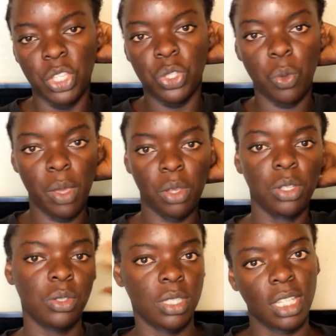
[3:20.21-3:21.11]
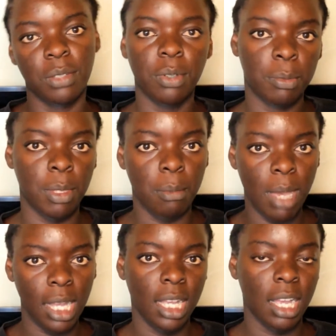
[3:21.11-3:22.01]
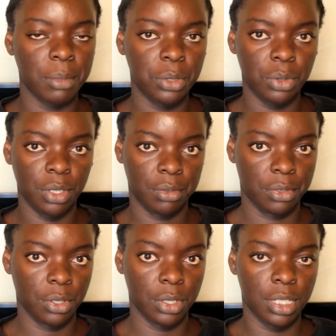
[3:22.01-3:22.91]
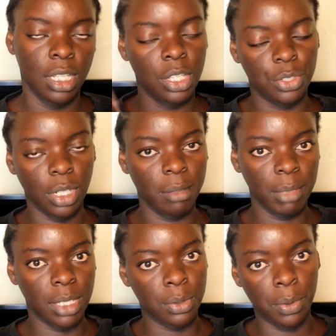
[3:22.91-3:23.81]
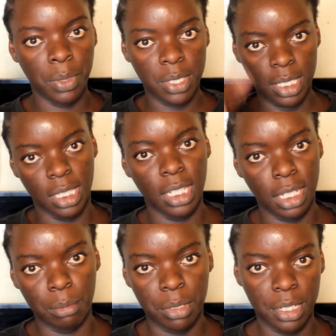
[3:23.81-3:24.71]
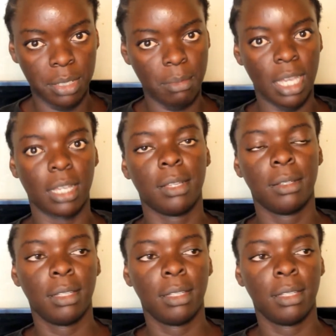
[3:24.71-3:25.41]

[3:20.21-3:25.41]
So we're going to start from the back coming to the front. So let me undo this and then I'll be right back.